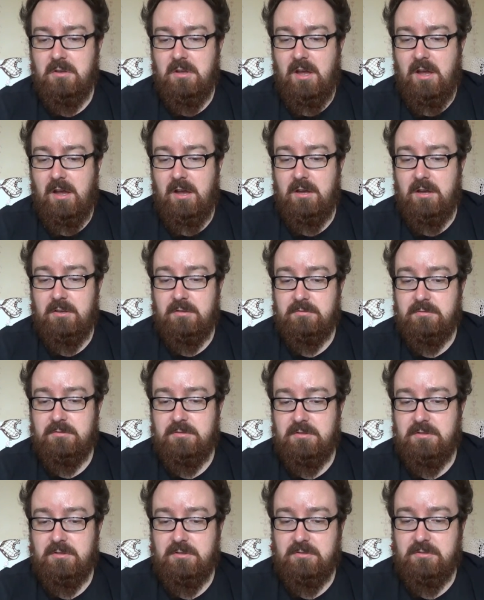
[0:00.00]
and
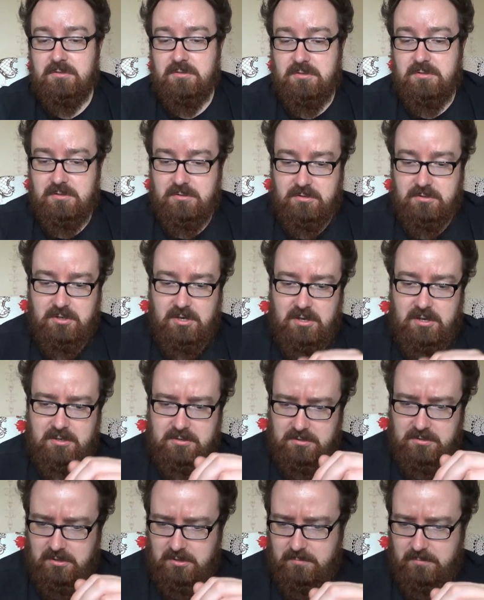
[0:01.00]
as Jake
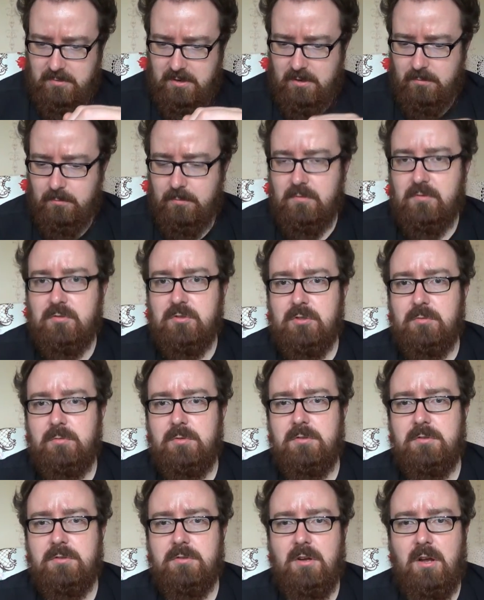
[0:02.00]
sorted me out with
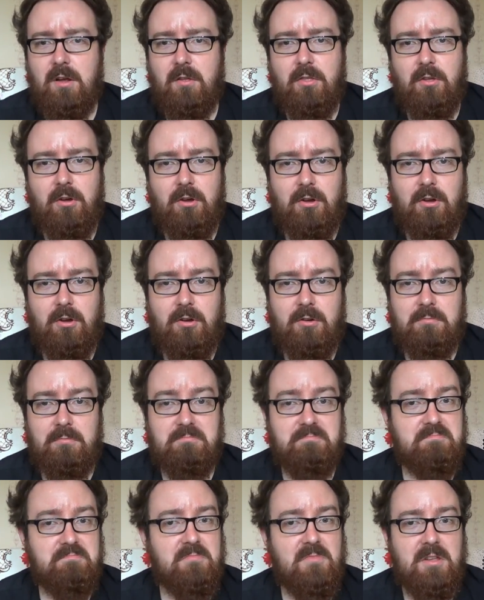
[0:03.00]
some, I thought,
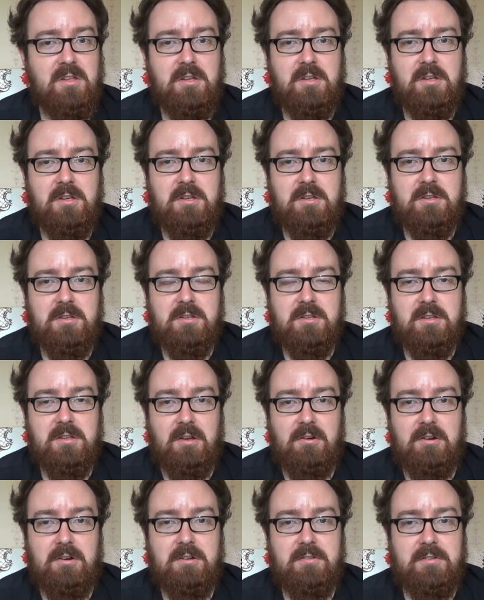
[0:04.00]

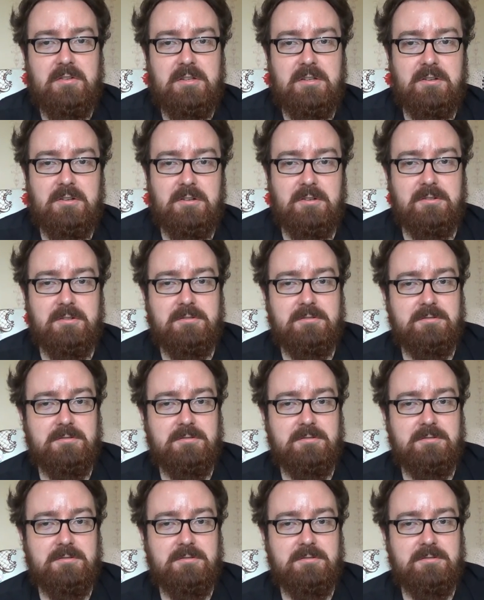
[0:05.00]
get it in a video.